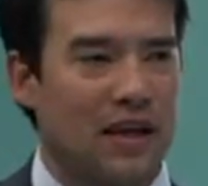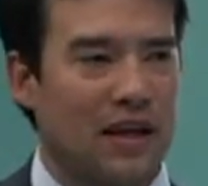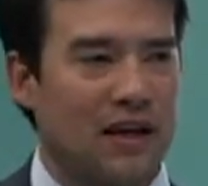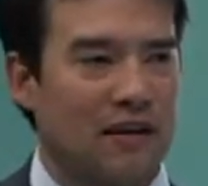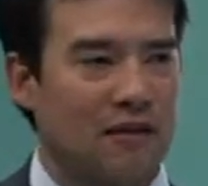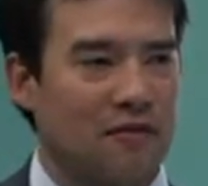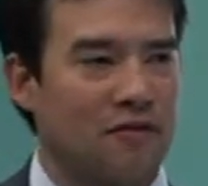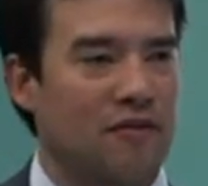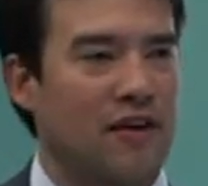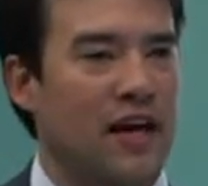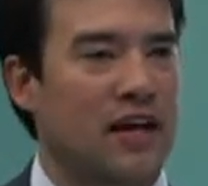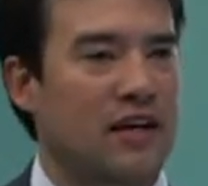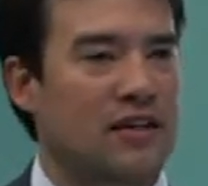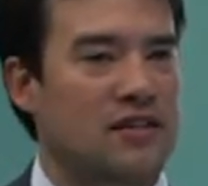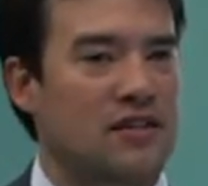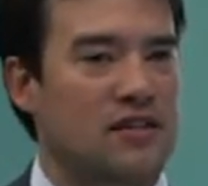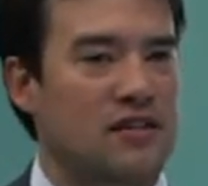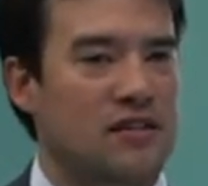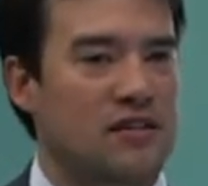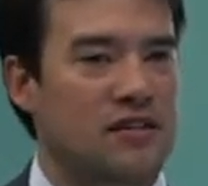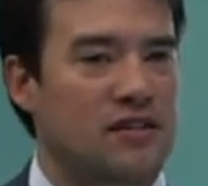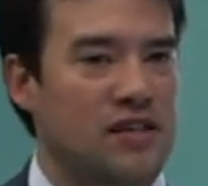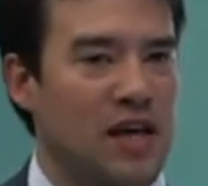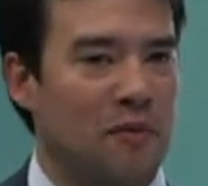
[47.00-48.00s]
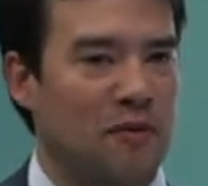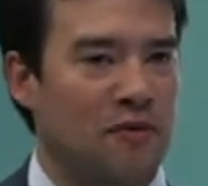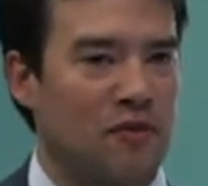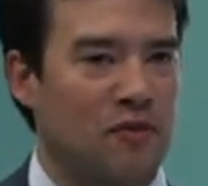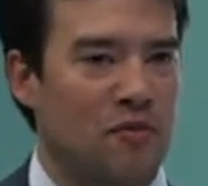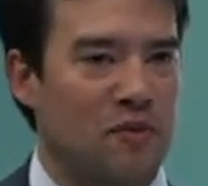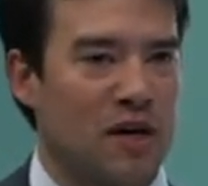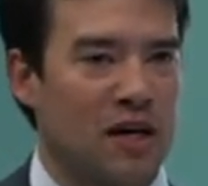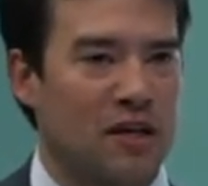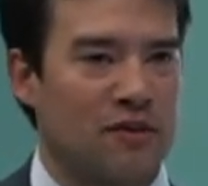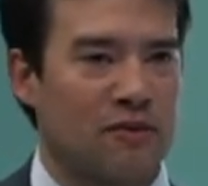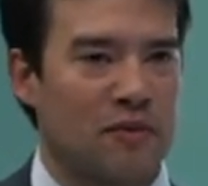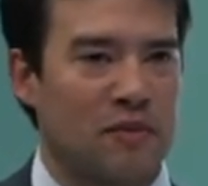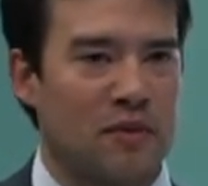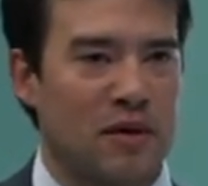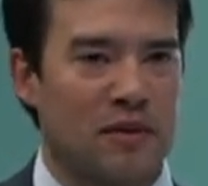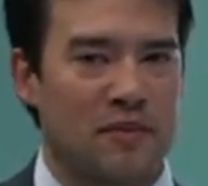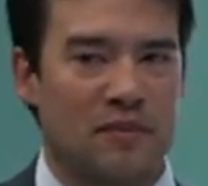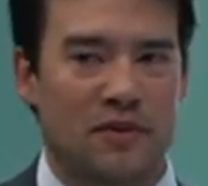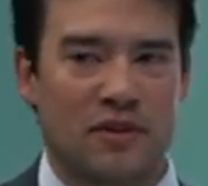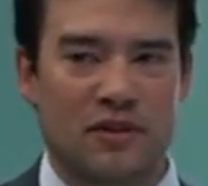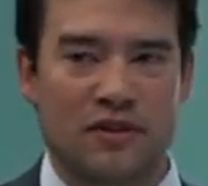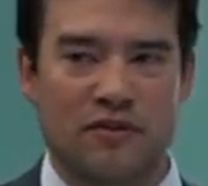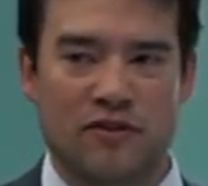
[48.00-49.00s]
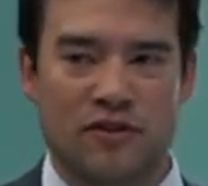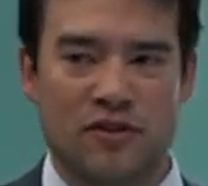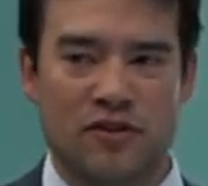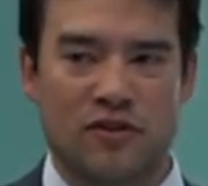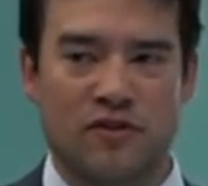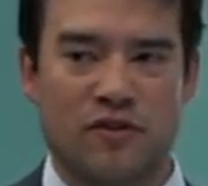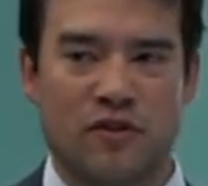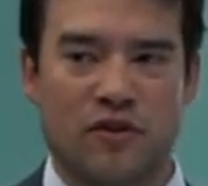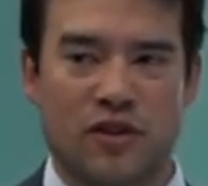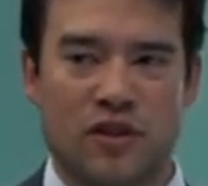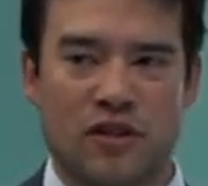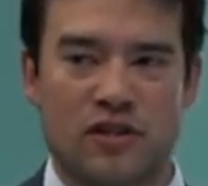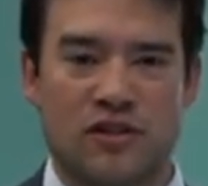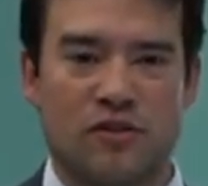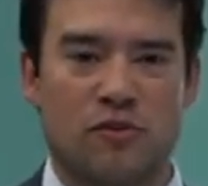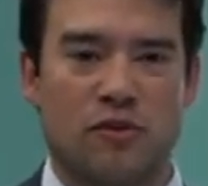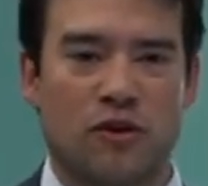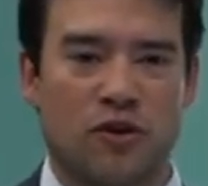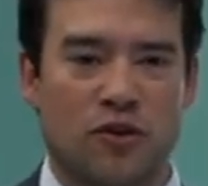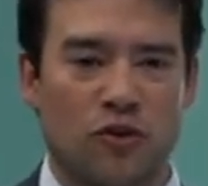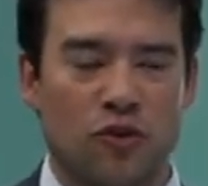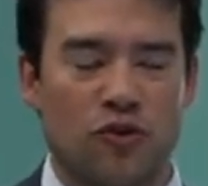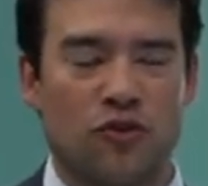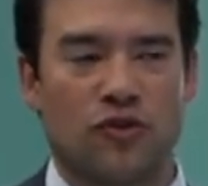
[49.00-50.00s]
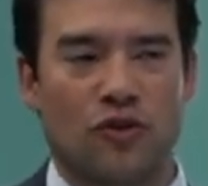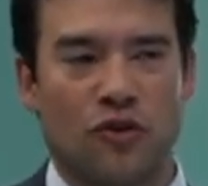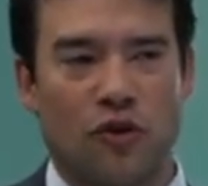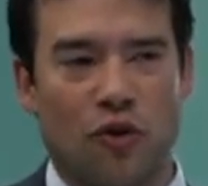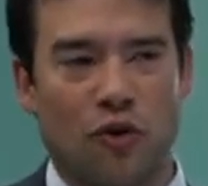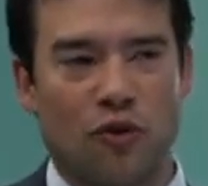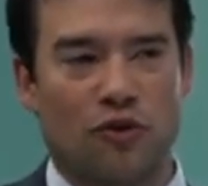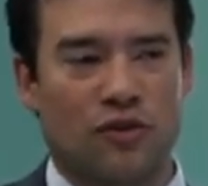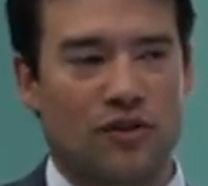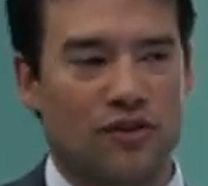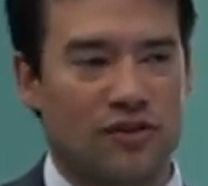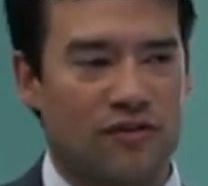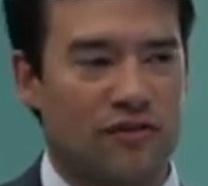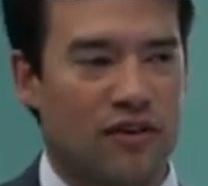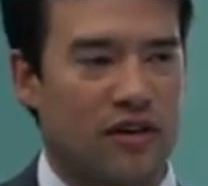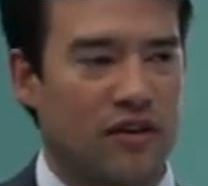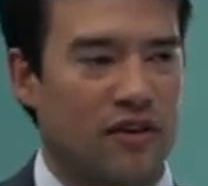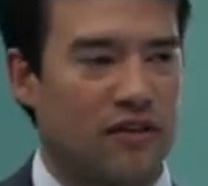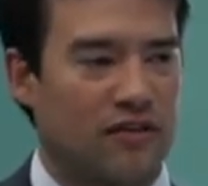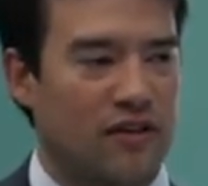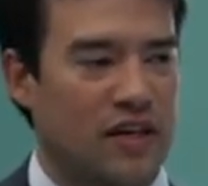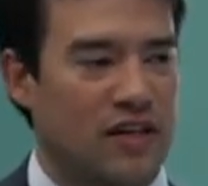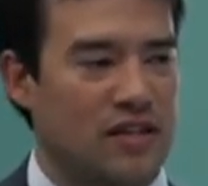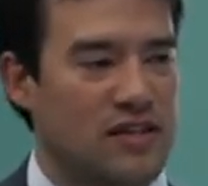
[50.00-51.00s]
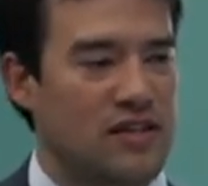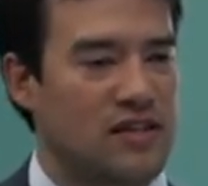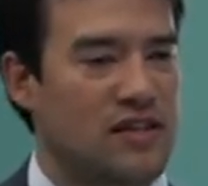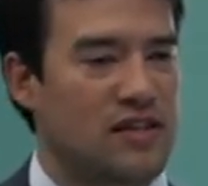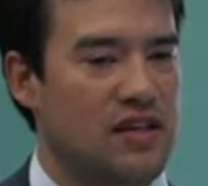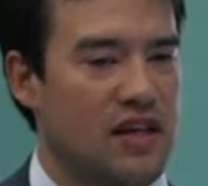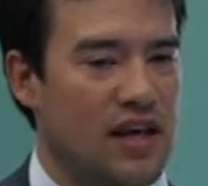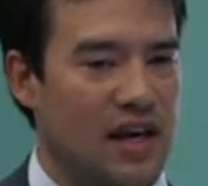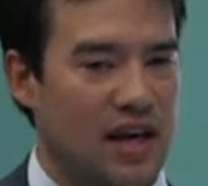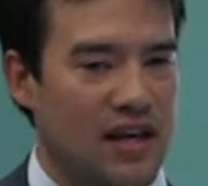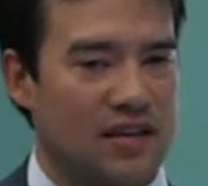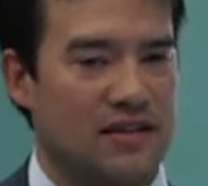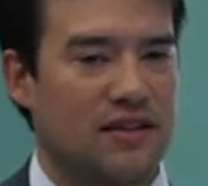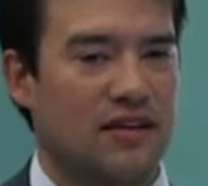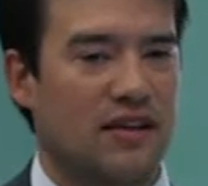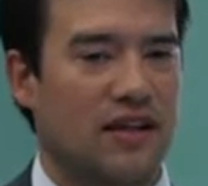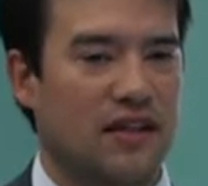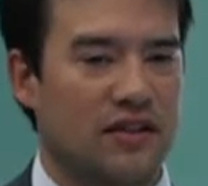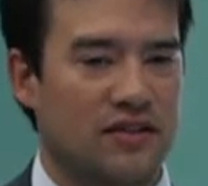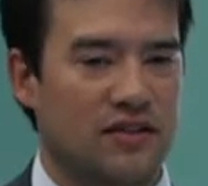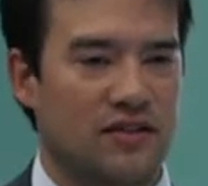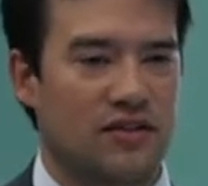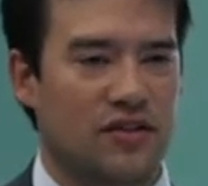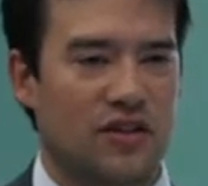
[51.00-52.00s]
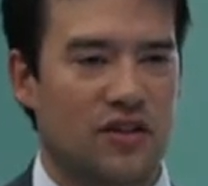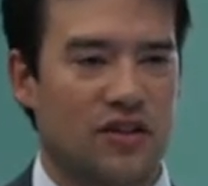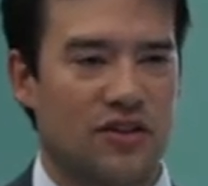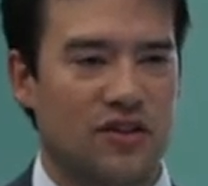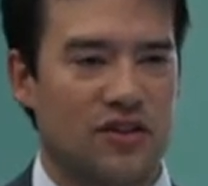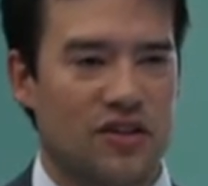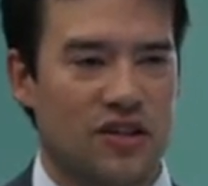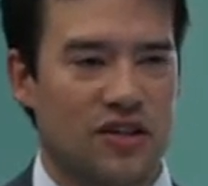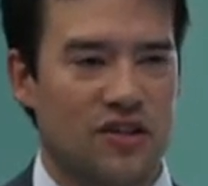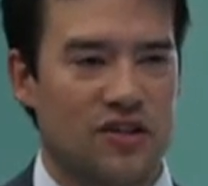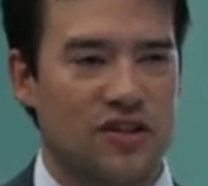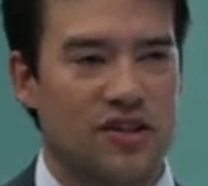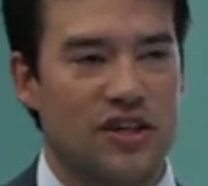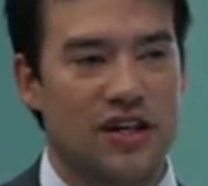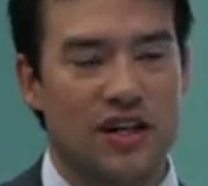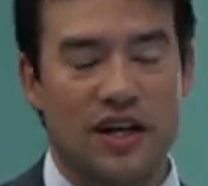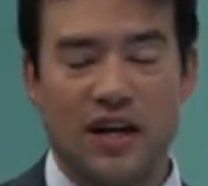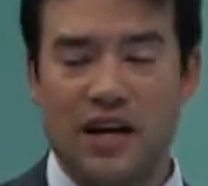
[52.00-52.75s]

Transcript: In fact, some of you might remember the first few years we used to host this very event at the London Stock Exchange,